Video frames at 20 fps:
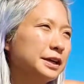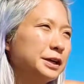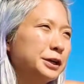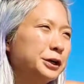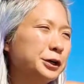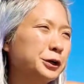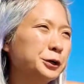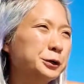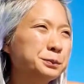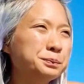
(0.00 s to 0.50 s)
you
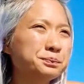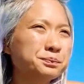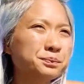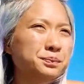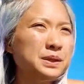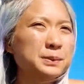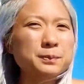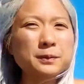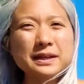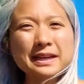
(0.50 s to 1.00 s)
know,
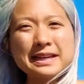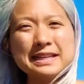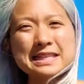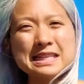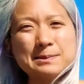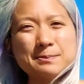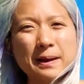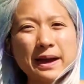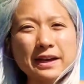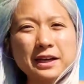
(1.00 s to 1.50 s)
people get
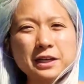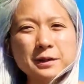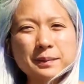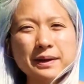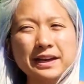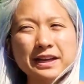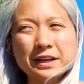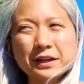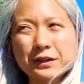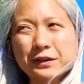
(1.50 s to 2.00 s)
inspired
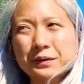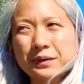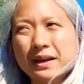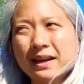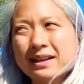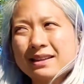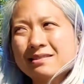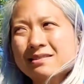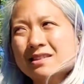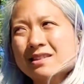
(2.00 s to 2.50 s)
by you
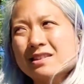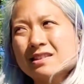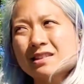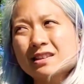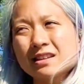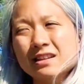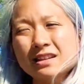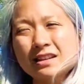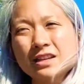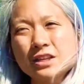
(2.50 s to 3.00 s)
and
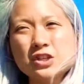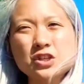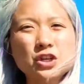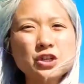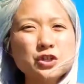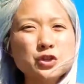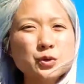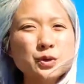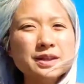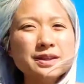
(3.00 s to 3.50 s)

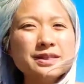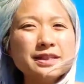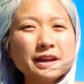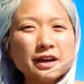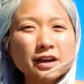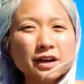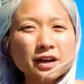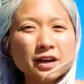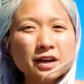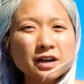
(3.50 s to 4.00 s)
start doing
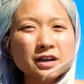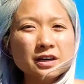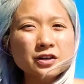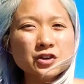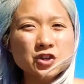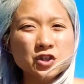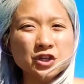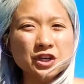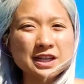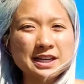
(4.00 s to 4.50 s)
their
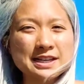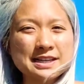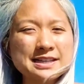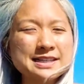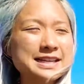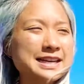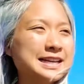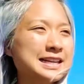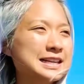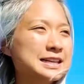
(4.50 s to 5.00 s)

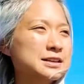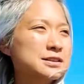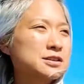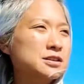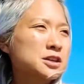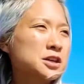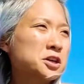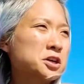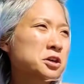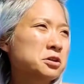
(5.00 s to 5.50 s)
journeys and
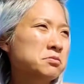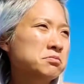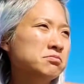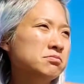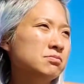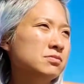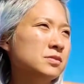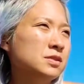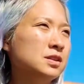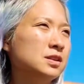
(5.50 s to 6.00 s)

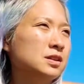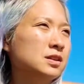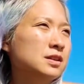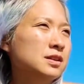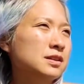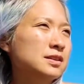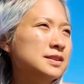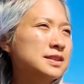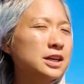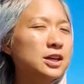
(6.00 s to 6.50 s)

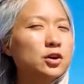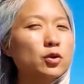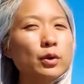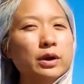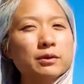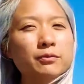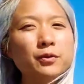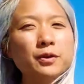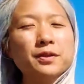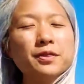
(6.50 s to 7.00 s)
start
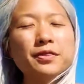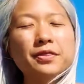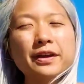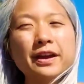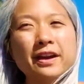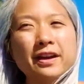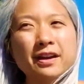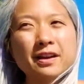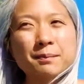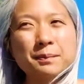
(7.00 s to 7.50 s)
going for
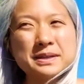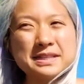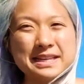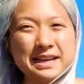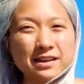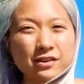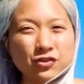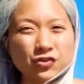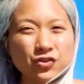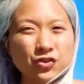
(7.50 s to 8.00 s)
their
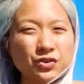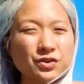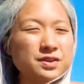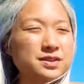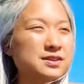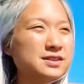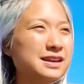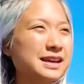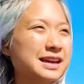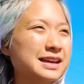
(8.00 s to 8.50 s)

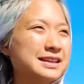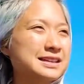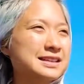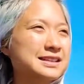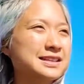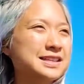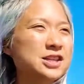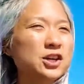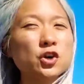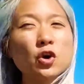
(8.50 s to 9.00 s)
potentials
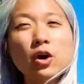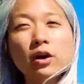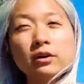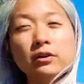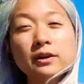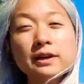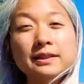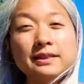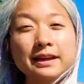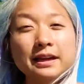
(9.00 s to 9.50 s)
and start
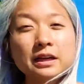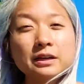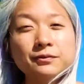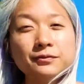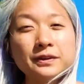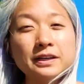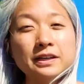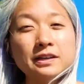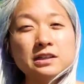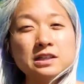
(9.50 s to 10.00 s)
conquering their
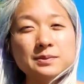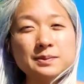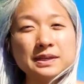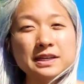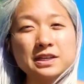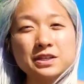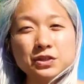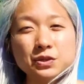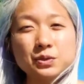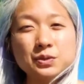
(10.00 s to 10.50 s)
fears
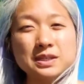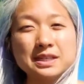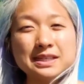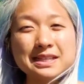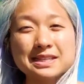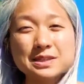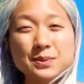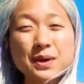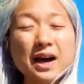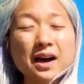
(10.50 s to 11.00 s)
because you
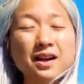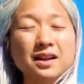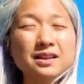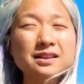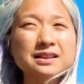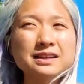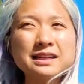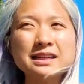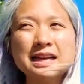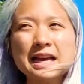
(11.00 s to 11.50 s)
did as
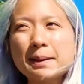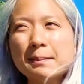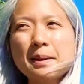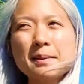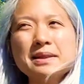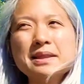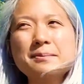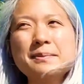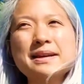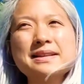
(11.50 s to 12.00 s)
well. And
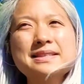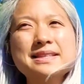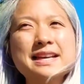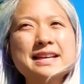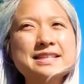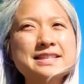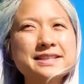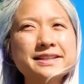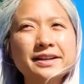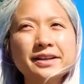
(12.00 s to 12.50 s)
maybe the best
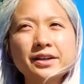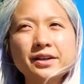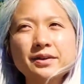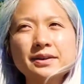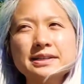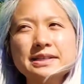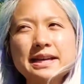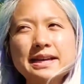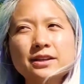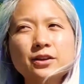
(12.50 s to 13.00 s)
case
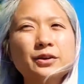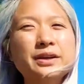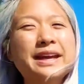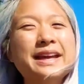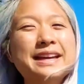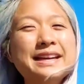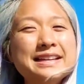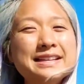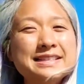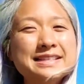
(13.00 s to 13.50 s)
scenario is that your
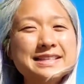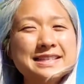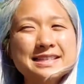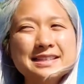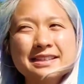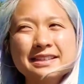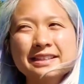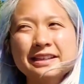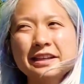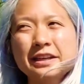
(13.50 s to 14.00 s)

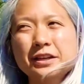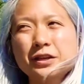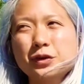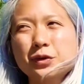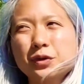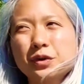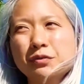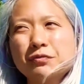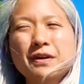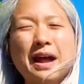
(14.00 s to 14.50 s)
kids,
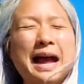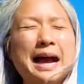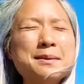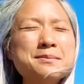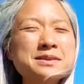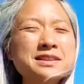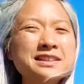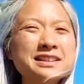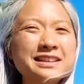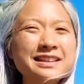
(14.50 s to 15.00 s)
your
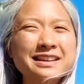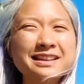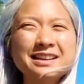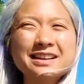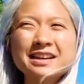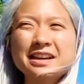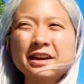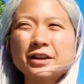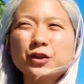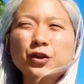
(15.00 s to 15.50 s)
family,
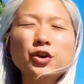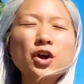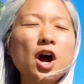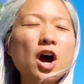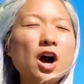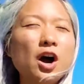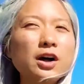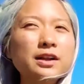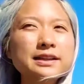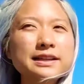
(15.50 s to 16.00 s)
your
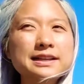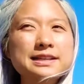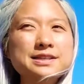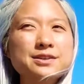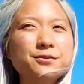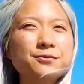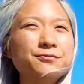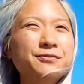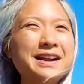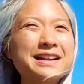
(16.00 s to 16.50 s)

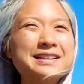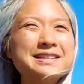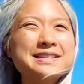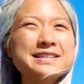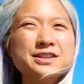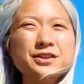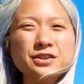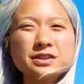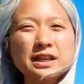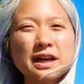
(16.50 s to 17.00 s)
colleagues, your
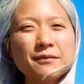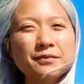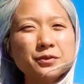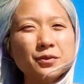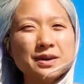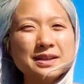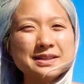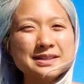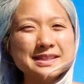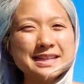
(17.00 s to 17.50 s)
friends, your loved
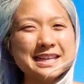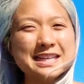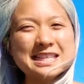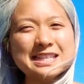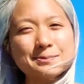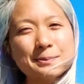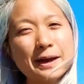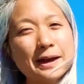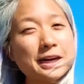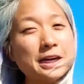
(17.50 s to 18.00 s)
ones get
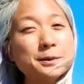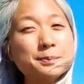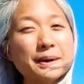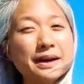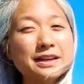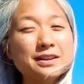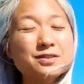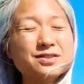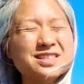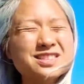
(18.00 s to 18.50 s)
inspired
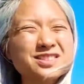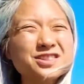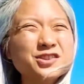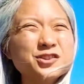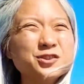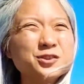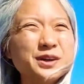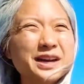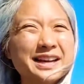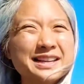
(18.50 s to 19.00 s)
by you
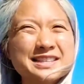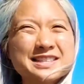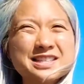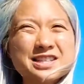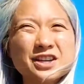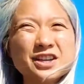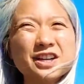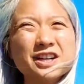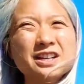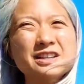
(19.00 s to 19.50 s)
too and
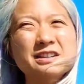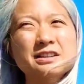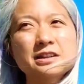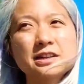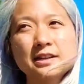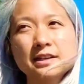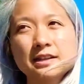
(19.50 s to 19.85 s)
start